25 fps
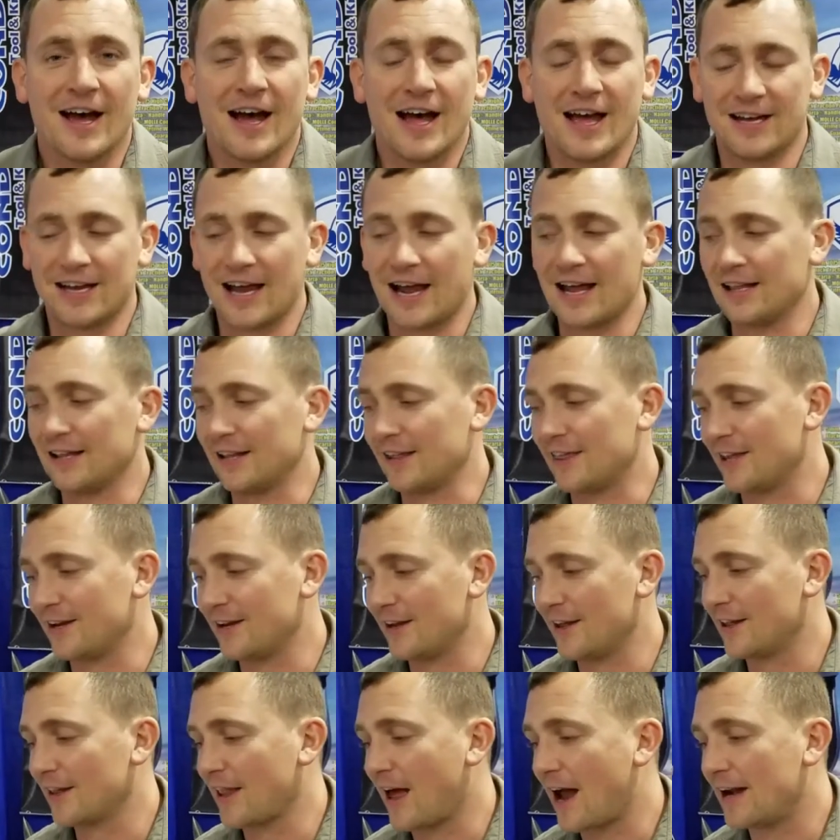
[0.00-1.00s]
And I listen
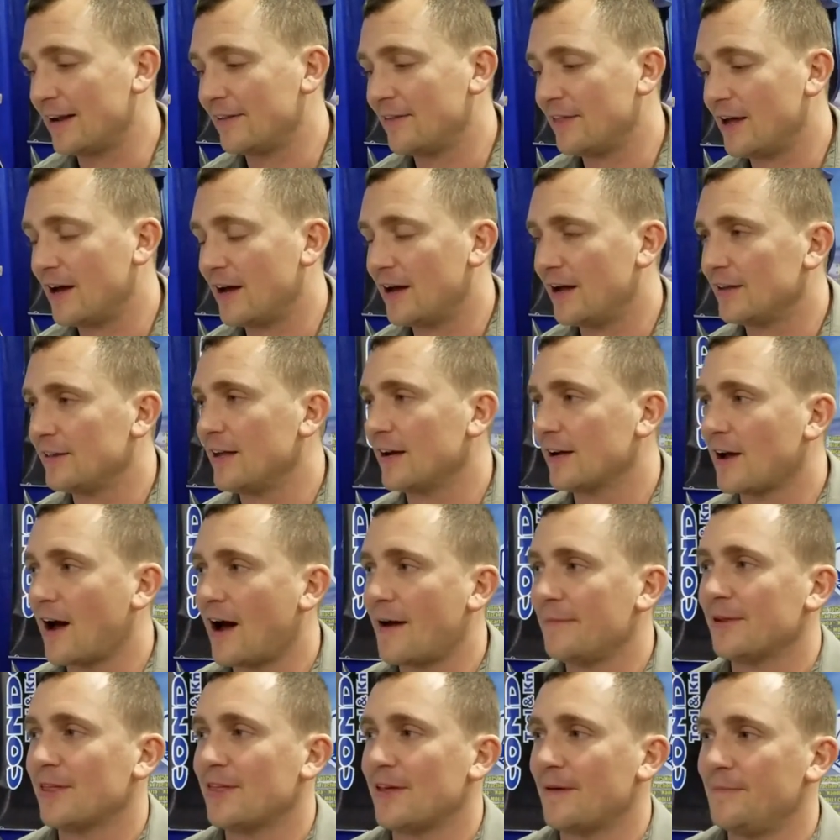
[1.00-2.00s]
to a lot of the, the
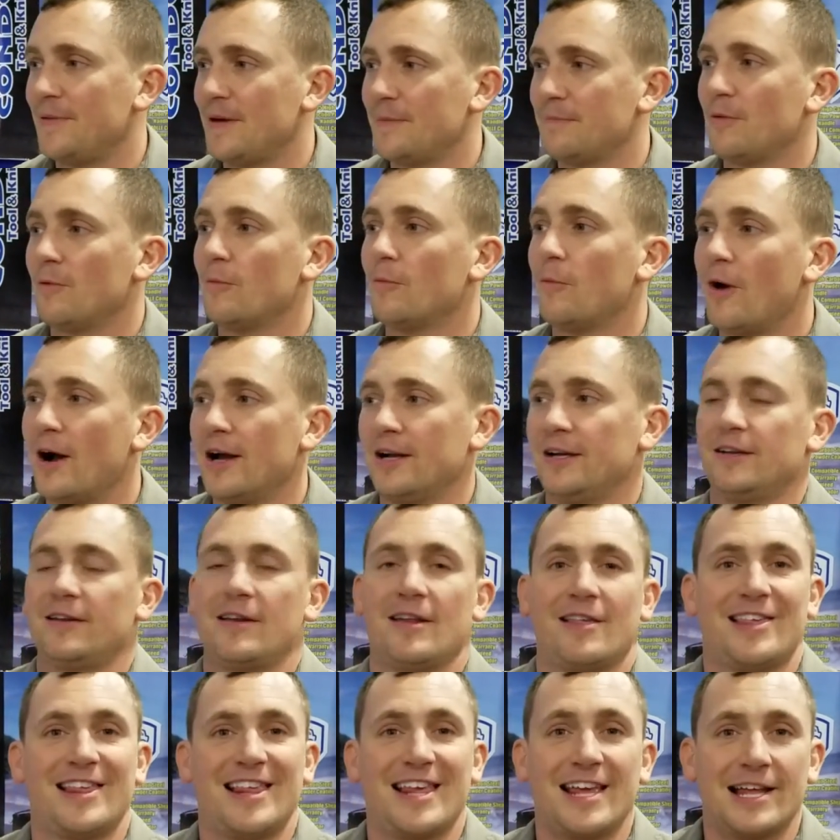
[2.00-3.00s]
comments that people want
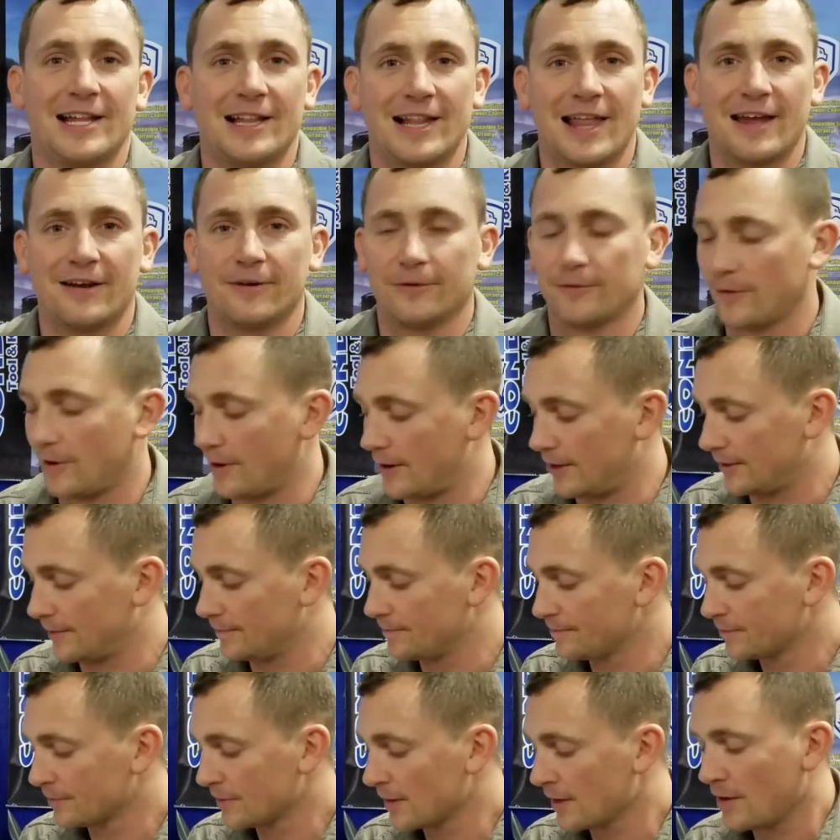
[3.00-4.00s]
to see later
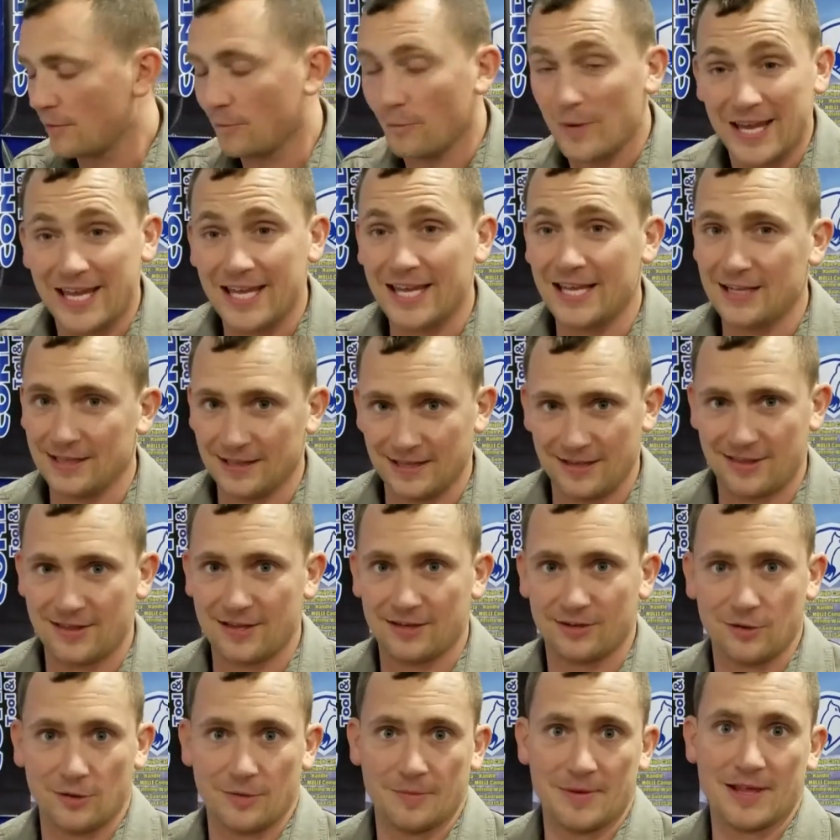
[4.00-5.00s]
on. We
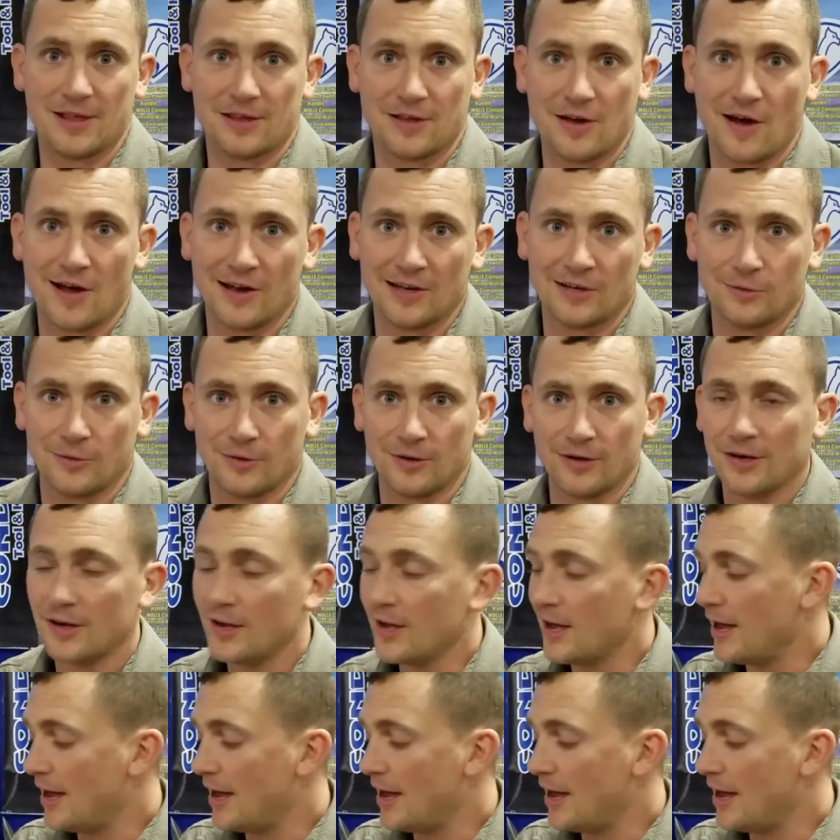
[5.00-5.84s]
listen to them as Condor.